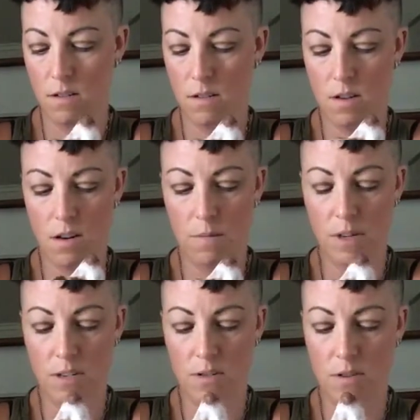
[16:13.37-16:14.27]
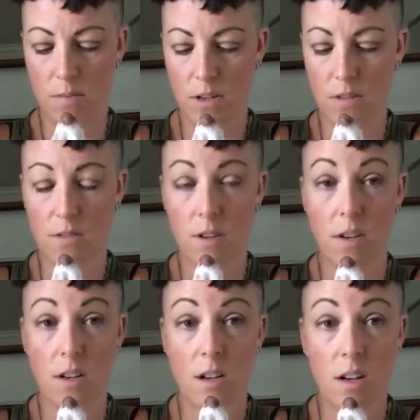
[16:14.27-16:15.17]
sorry, am I disrupting
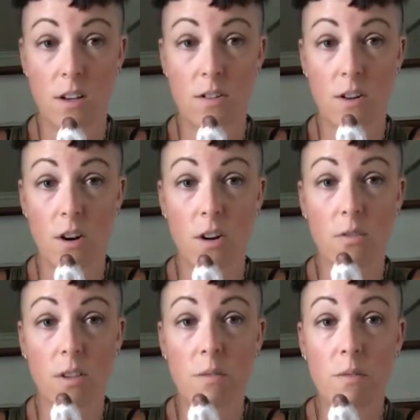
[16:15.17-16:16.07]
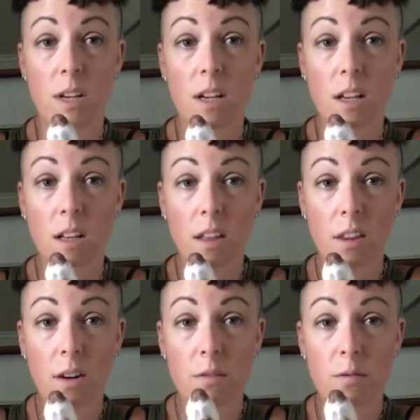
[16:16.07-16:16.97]
you? You're only feeding
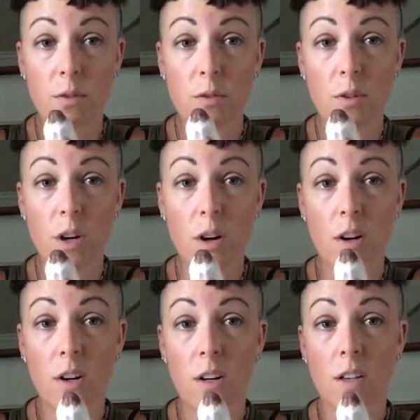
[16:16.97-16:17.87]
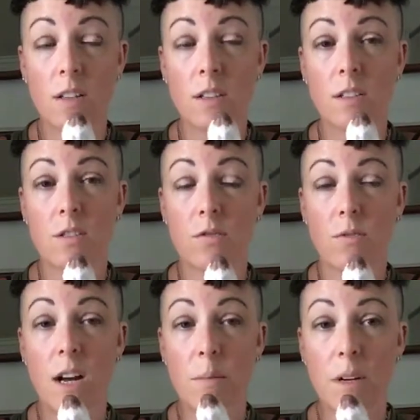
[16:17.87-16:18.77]
their food on
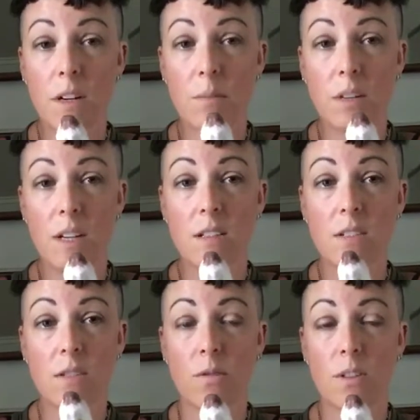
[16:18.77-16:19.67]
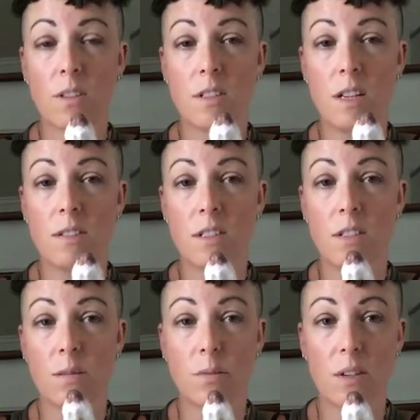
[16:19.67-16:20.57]
ceramic plates or stainless
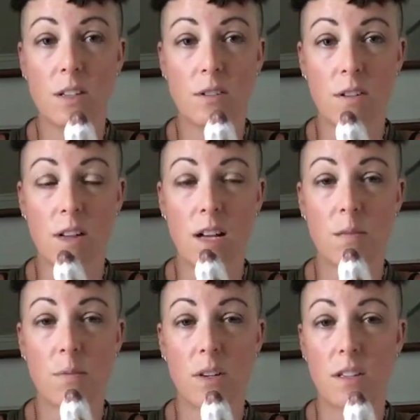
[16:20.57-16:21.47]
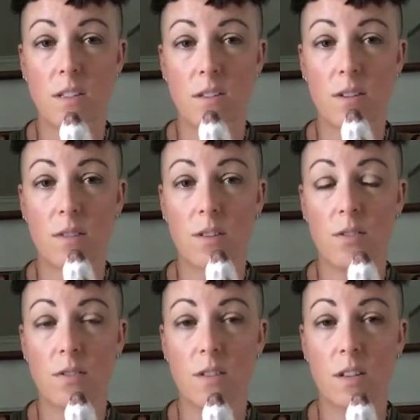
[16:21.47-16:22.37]
steel plates or glass plates. Don't ever
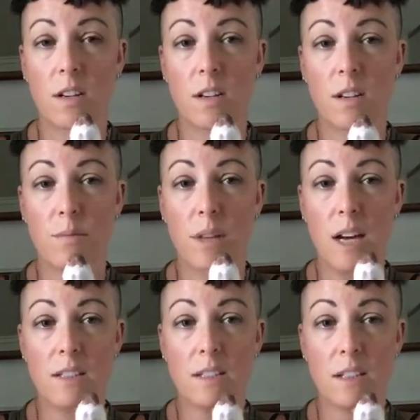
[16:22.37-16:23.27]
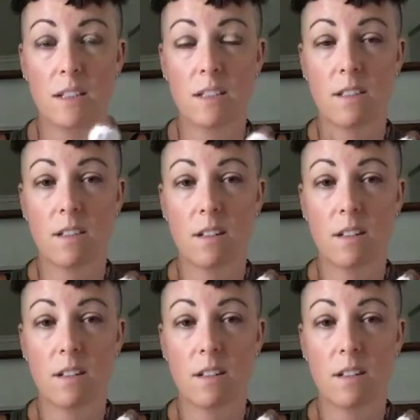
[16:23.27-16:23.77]
use plastics,